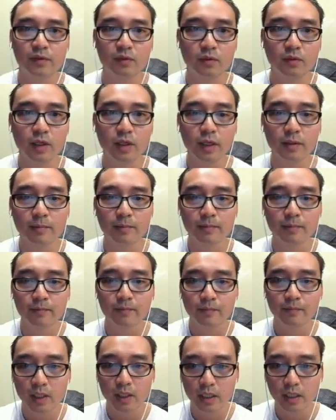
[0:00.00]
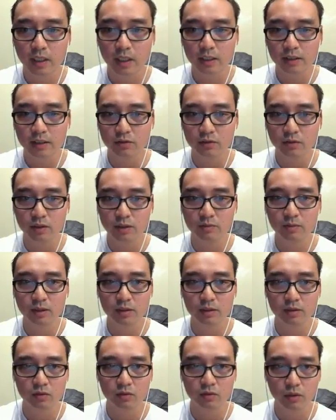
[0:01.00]
Okay, I just wanted to
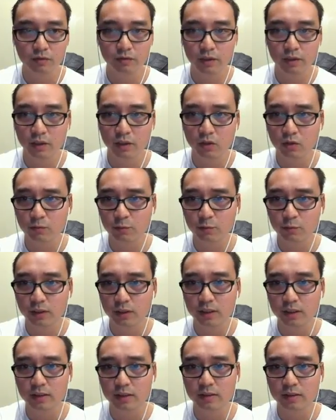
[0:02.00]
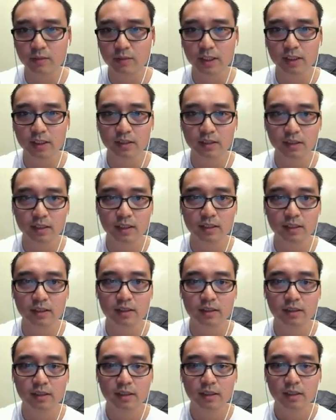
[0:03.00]
make this quick video. Hopefully this makes
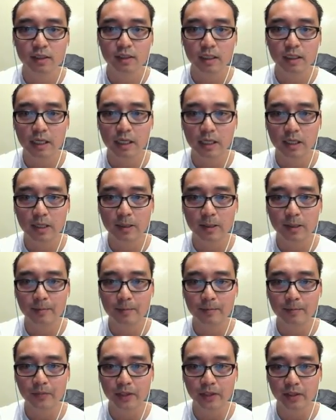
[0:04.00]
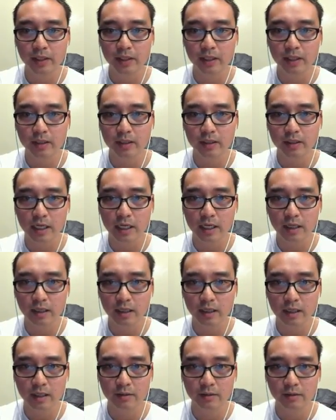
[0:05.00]
sense. Again,
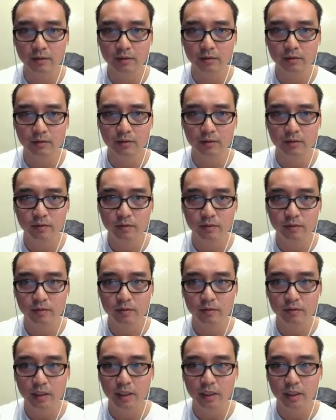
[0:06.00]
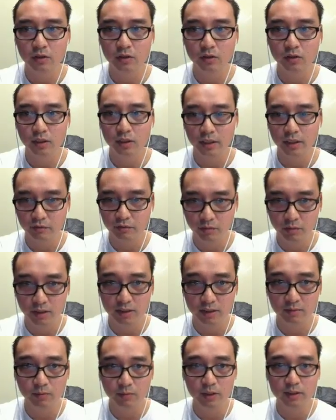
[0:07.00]
I know like
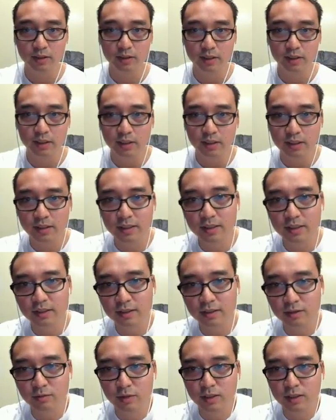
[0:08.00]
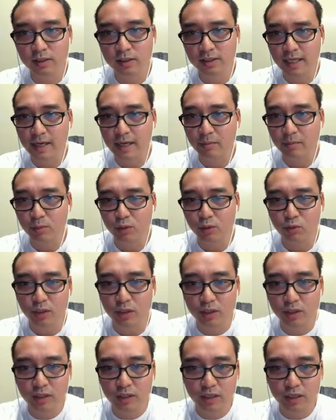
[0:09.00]
everybody's busy, and I just want to say Happy New
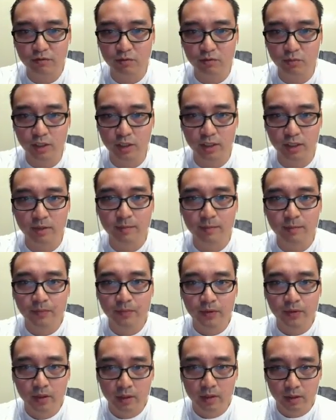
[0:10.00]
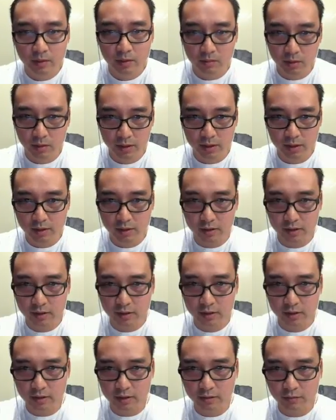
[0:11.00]
Year to everybody. But this
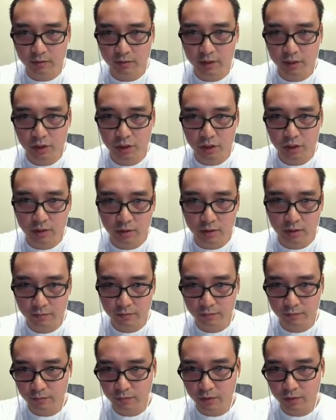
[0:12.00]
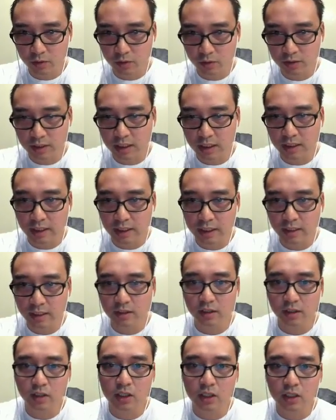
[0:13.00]
is the vision of, you know, selling
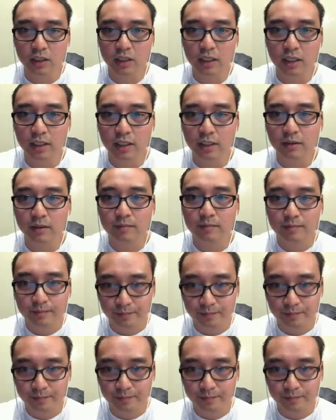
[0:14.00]
anything online,